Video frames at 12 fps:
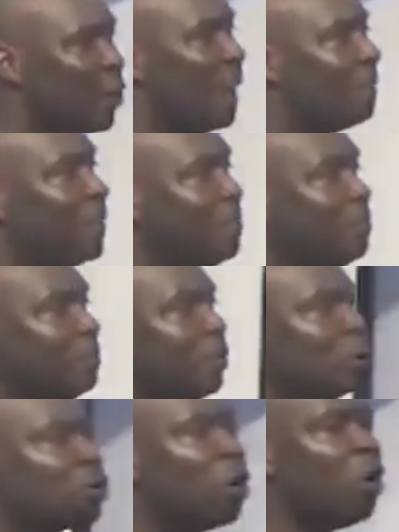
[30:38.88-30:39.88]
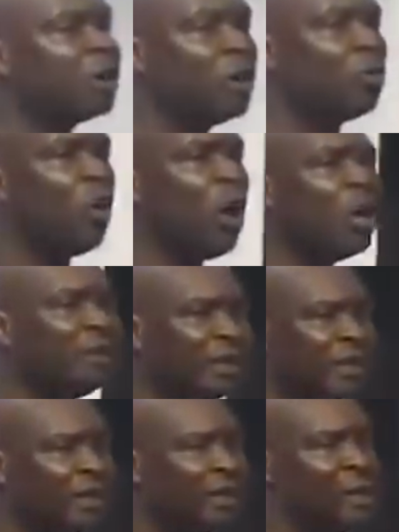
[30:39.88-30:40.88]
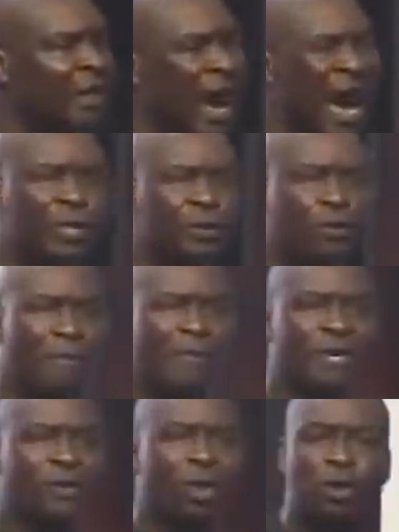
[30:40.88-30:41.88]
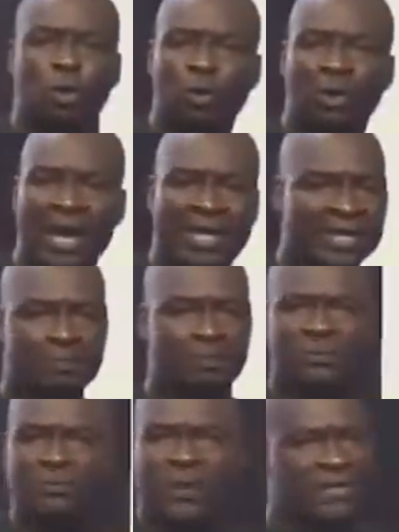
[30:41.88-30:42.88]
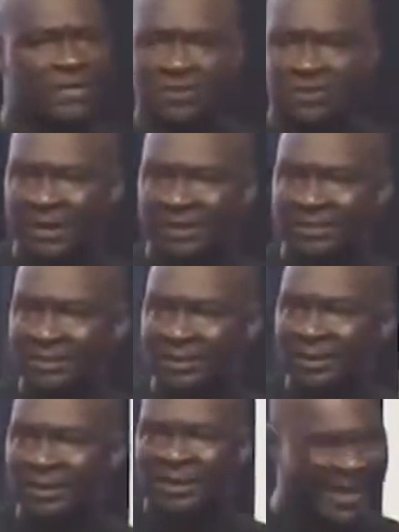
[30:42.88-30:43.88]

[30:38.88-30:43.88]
You are being built on the word, and you may not look like it, but find strength.